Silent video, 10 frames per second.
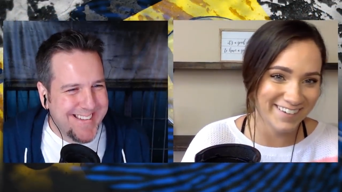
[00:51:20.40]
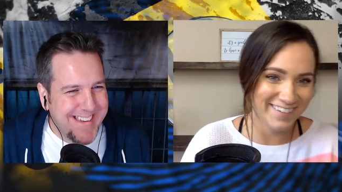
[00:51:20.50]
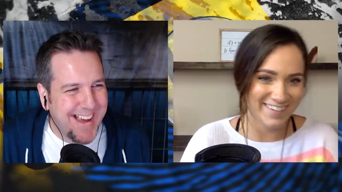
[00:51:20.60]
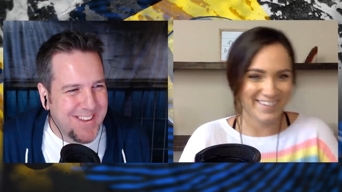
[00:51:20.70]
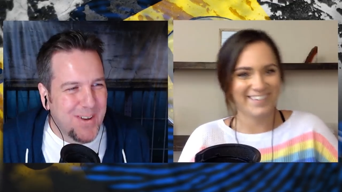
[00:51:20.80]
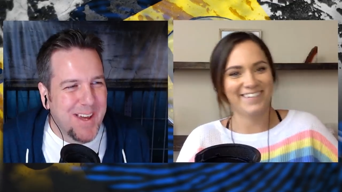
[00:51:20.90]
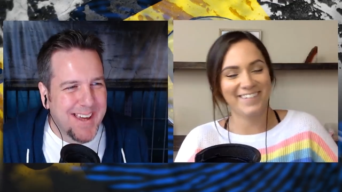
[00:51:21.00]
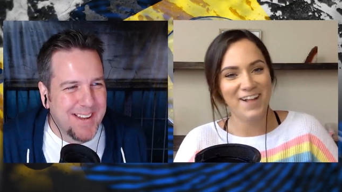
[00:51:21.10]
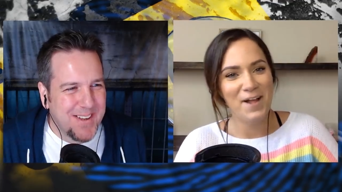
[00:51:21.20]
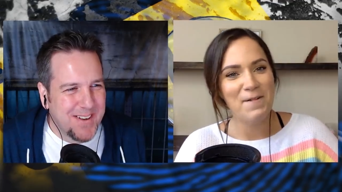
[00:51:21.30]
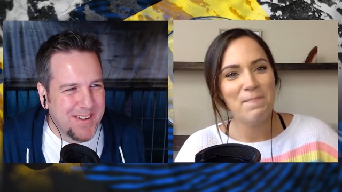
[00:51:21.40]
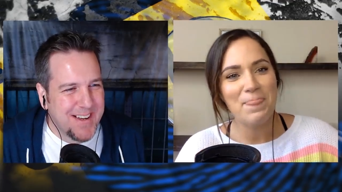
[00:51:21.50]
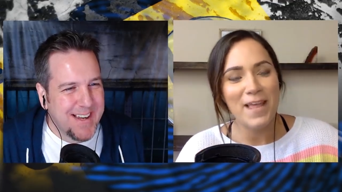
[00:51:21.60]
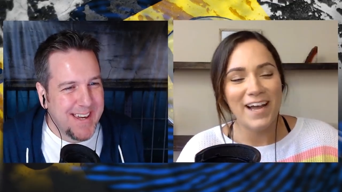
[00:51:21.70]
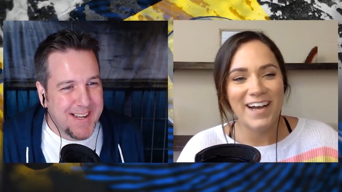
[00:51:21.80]
Speaker 1: yeah, you could get you could
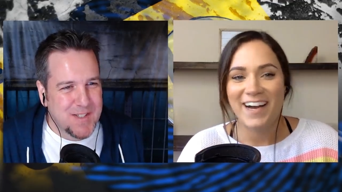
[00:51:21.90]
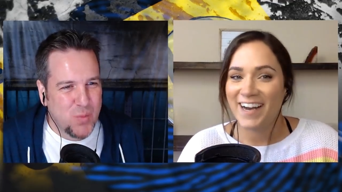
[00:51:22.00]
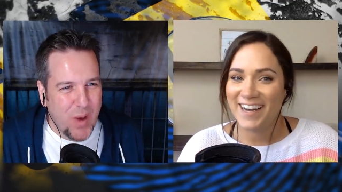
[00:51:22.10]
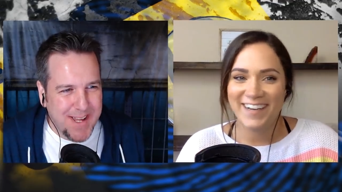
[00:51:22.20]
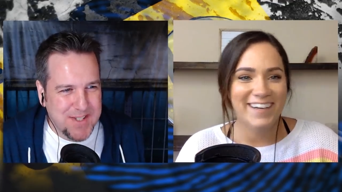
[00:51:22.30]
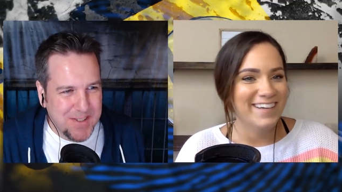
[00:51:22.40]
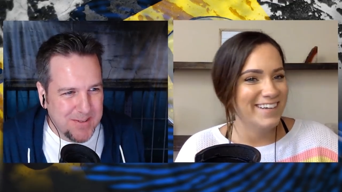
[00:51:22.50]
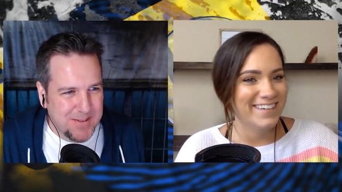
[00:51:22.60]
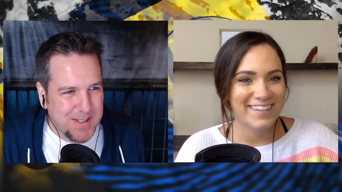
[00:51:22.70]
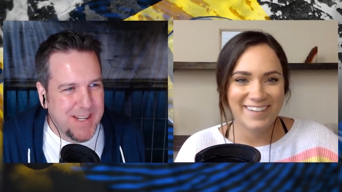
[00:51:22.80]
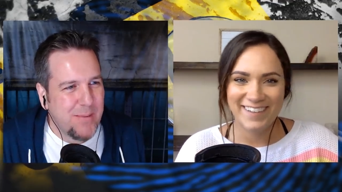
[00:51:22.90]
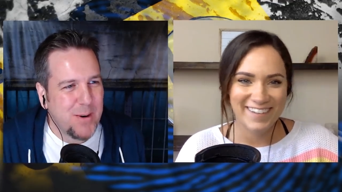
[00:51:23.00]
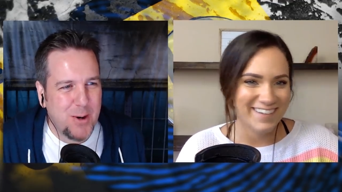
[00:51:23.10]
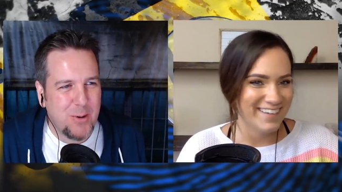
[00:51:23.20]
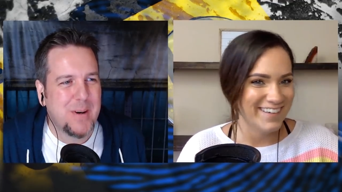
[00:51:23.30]
he could swing at you. You never
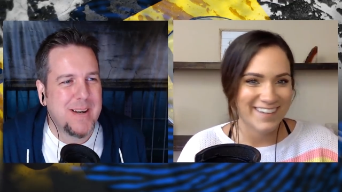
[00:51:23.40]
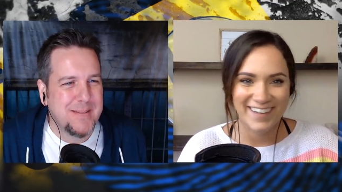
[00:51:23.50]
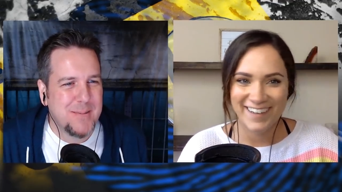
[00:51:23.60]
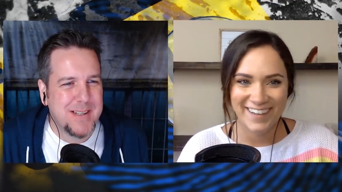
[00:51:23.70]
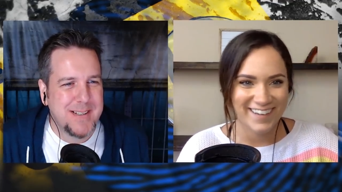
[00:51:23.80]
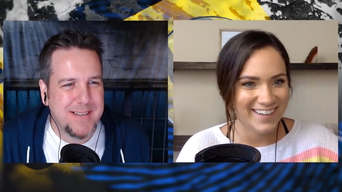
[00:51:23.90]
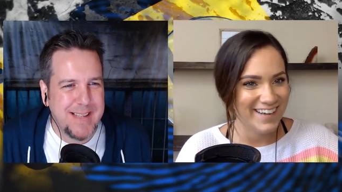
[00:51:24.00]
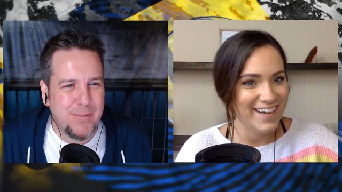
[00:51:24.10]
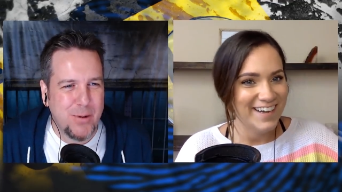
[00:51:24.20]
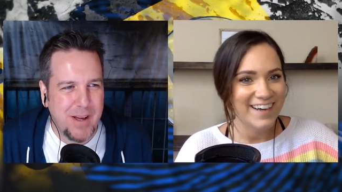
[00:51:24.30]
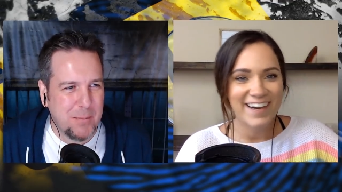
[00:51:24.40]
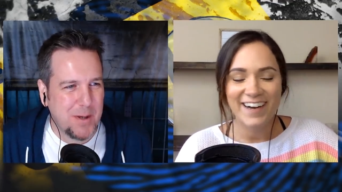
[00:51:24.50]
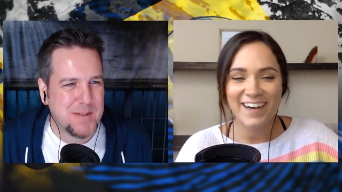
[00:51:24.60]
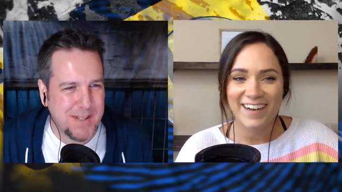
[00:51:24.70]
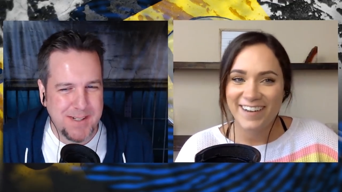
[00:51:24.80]
know what what evil
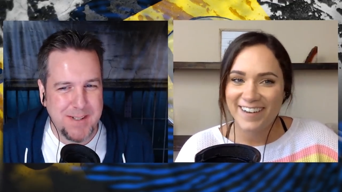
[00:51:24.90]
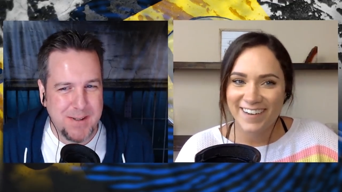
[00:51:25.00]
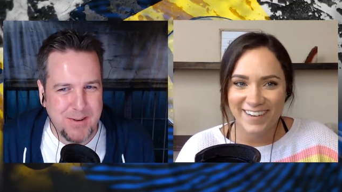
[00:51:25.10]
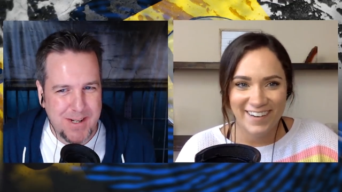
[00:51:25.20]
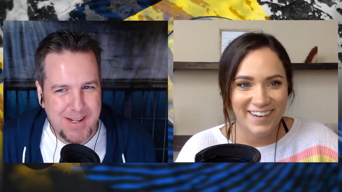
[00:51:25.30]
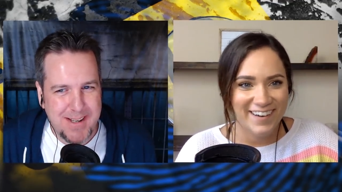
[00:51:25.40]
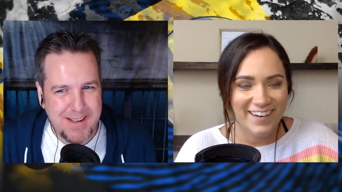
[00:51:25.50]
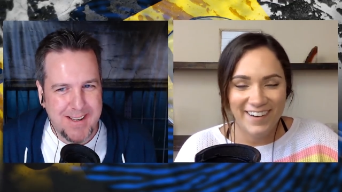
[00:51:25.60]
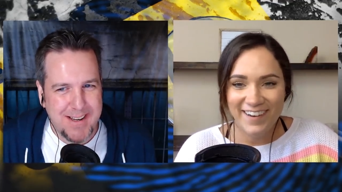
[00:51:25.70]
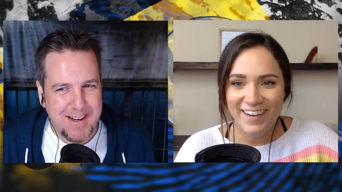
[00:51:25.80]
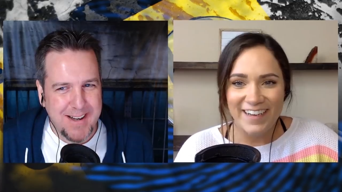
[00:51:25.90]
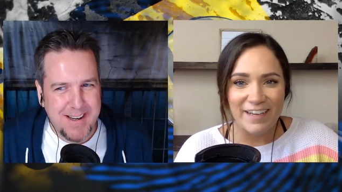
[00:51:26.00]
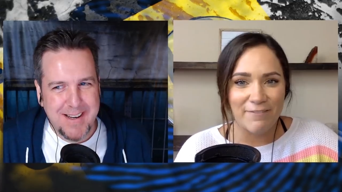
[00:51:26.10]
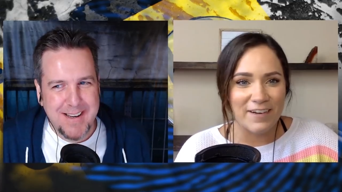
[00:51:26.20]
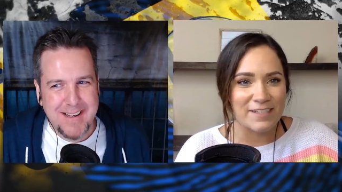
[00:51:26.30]
is going to do.
Speaker 2: If I
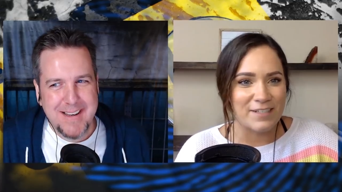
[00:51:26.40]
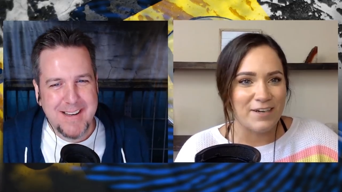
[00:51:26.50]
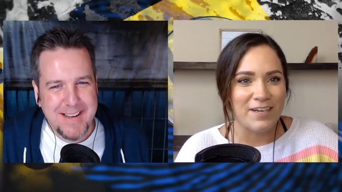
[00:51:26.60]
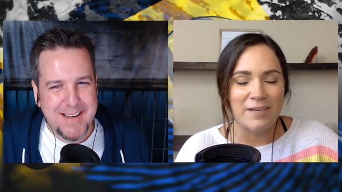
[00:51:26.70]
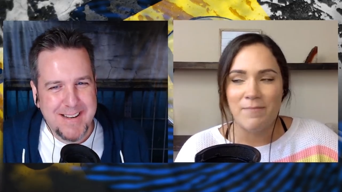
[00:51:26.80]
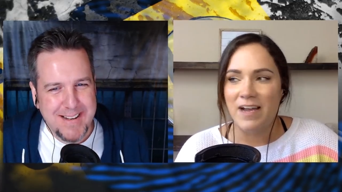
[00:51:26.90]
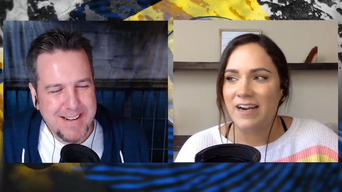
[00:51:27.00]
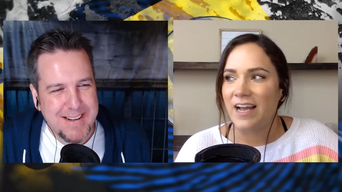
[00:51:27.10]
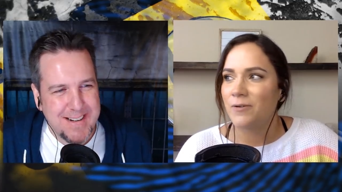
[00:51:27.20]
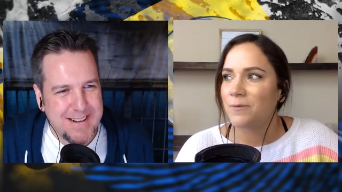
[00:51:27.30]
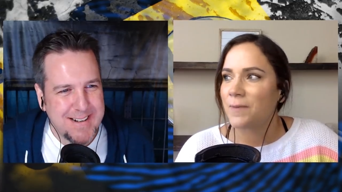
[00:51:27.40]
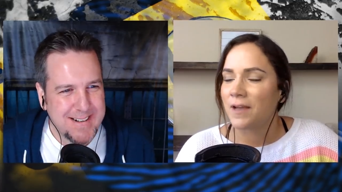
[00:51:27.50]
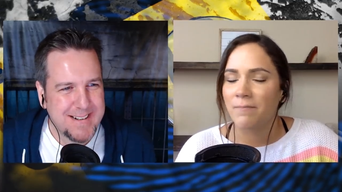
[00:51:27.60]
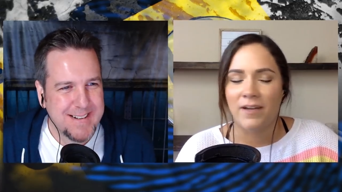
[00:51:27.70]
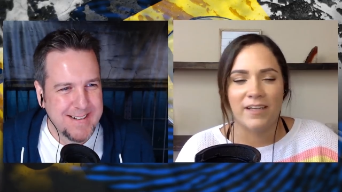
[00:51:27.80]
saw him, man, I would pick my
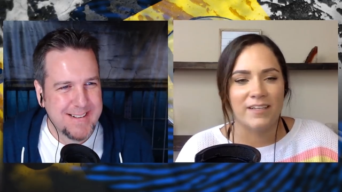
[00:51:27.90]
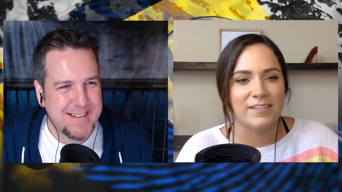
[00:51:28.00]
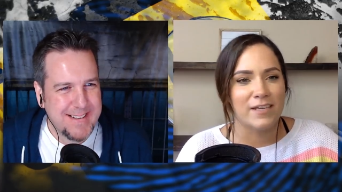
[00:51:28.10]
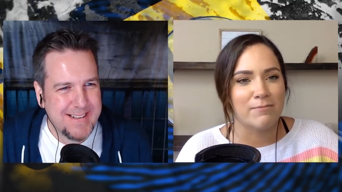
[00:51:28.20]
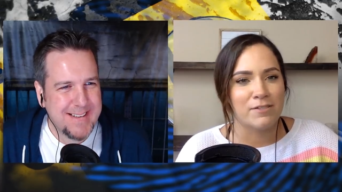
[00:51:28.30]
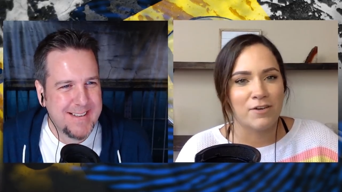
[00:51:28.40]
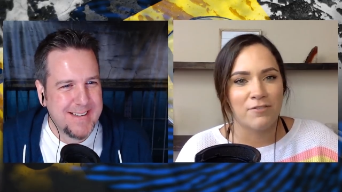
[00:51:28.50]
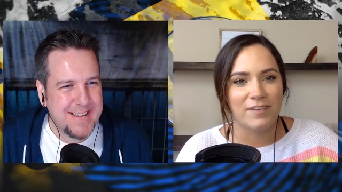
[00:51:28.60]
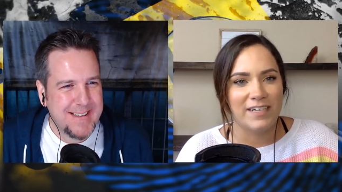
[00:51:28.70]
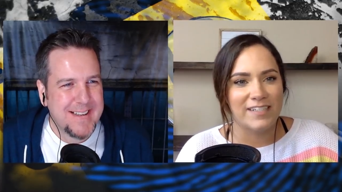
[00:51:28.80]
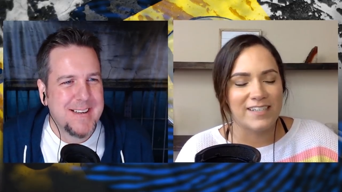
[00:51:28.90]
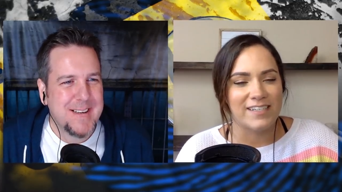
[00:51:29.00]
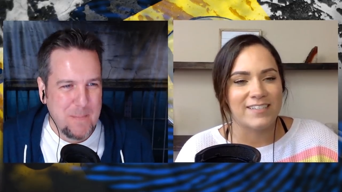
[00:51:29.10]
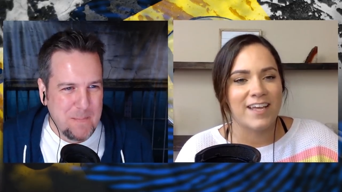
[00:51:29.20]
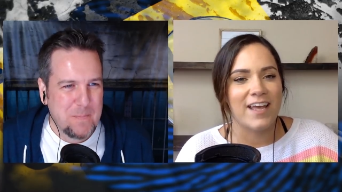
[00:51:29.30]
kids up so fast and
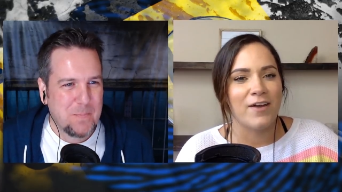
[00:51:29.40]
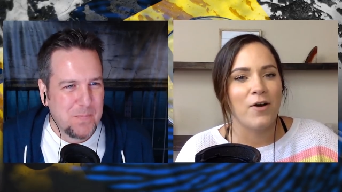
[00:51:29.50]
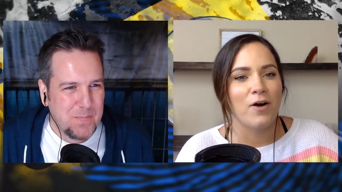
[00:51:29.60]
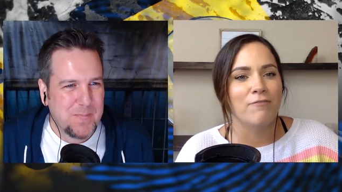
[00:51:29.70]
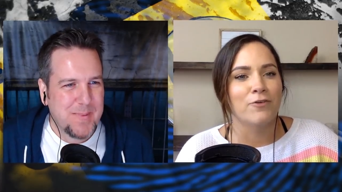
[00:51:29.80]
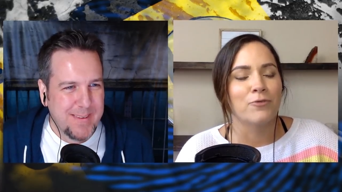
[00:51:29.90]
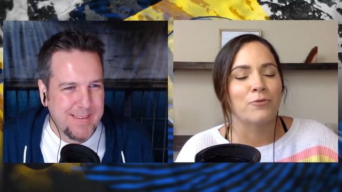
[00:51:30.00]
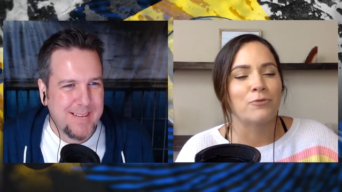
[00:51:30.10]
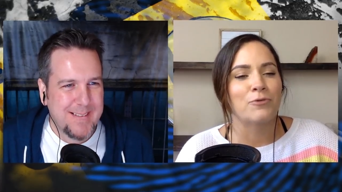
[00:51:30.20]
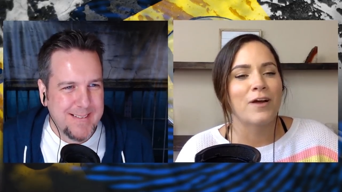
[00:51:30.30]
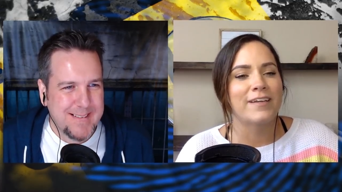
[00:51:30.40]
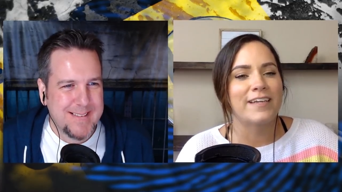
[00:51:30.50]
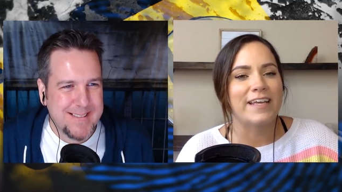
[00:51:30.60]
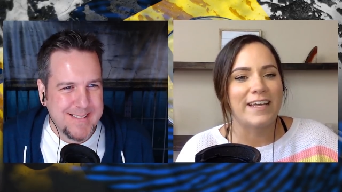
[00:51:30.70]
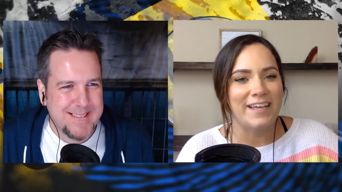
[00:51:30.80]
take off running in the